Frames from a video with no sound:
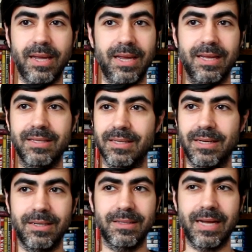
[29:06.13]
And
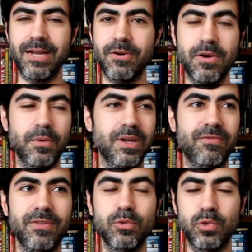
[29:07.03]
I don't know,
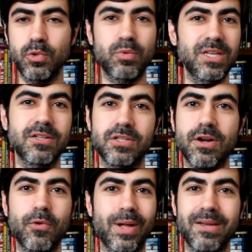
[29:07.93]
if you do read this novel,